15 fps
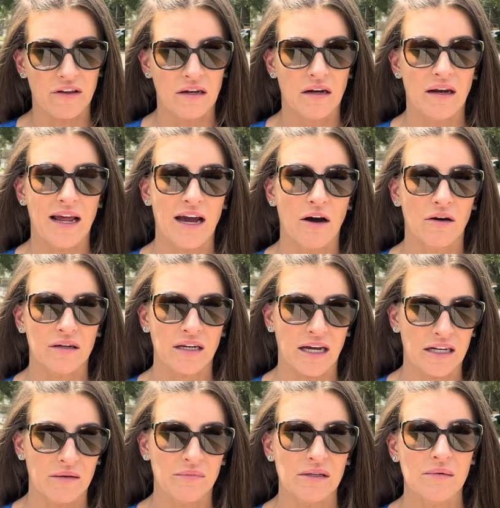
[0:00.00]
in and out
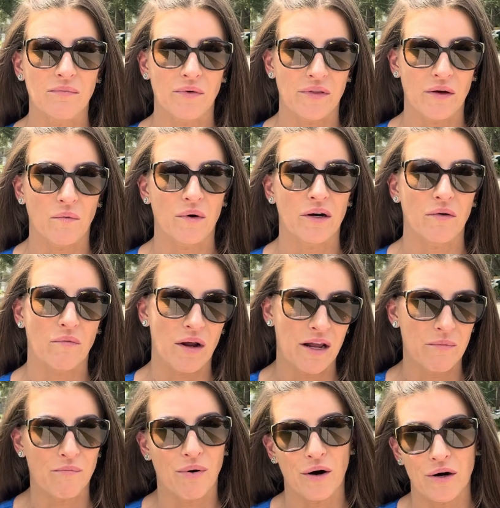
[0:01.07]
kind of people that want to
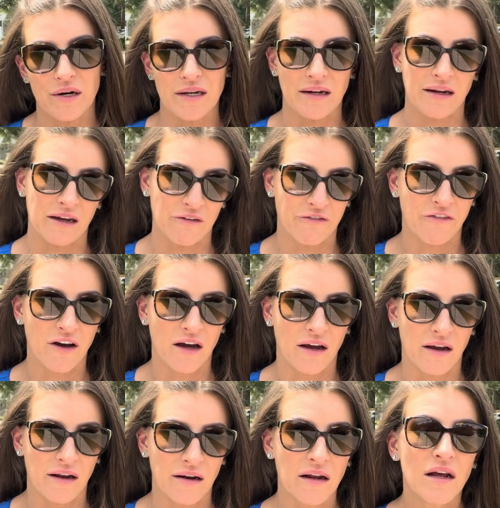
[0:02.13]
rent and party and have
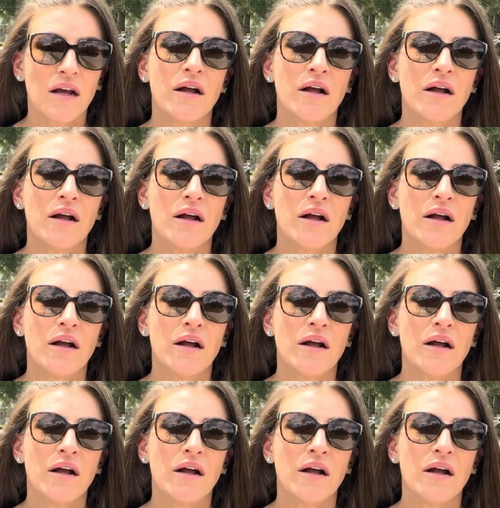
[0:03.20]
fun,